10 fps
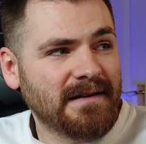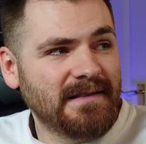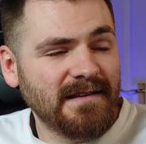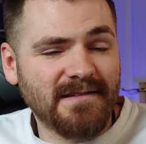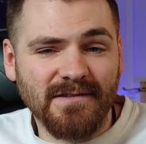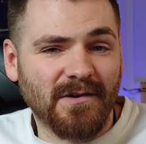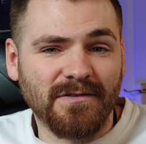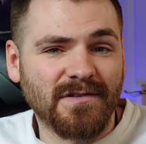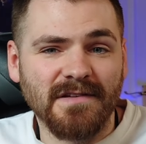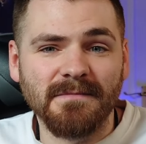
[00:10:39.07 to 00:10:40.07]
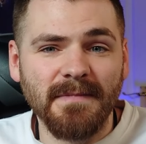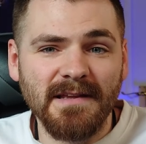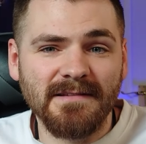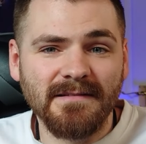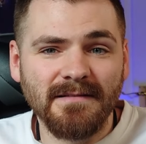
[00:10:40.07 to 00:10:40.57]
this song just doesn't
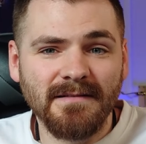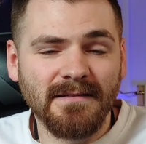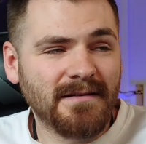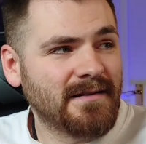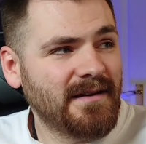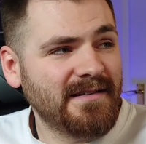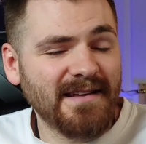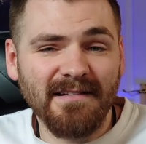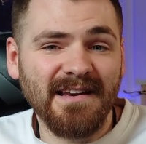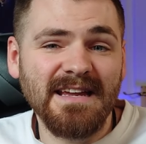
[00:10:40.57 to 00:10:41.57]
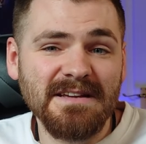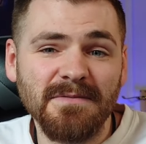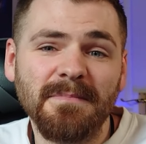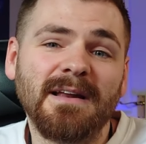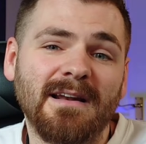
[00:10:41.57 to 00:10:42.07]
miss. It sounded
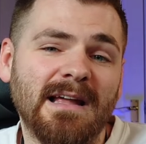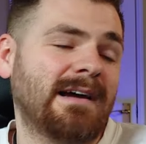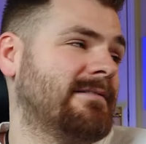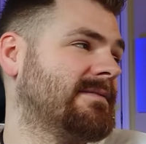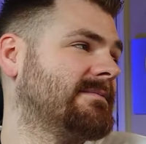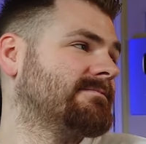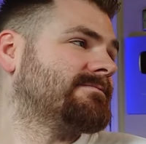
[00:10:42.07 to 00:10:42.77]
even better live.